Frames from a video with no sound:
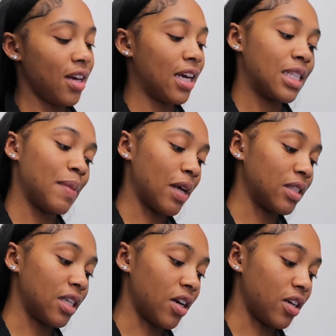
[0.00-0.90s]
It's
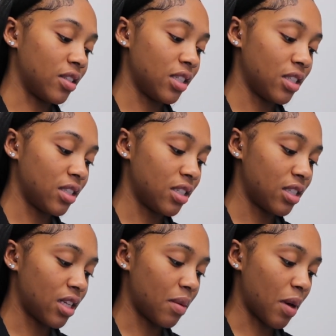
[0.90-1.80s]
bouncy, y'all. Just
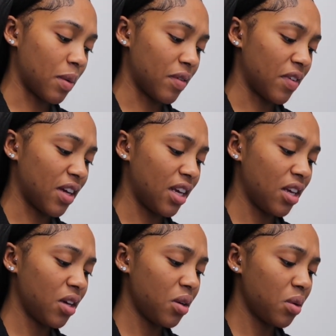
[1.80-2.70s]
take my word for it.
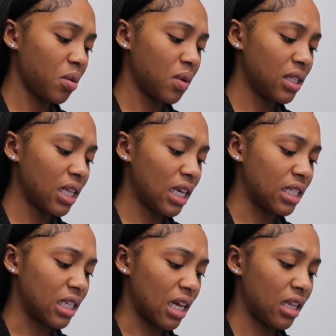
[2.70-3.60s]
Ew, it's
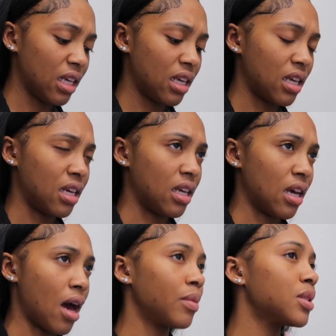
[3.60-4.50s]
like
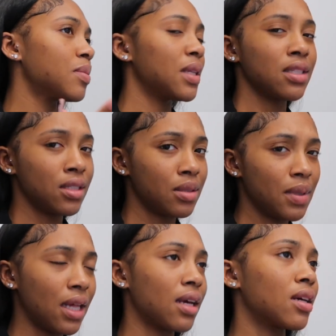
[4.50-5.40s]
jelly. I was expecting it to
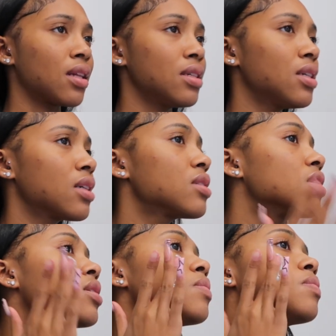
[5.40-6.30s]
be like clay
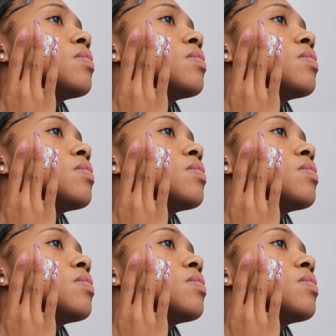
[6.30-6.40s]
texture.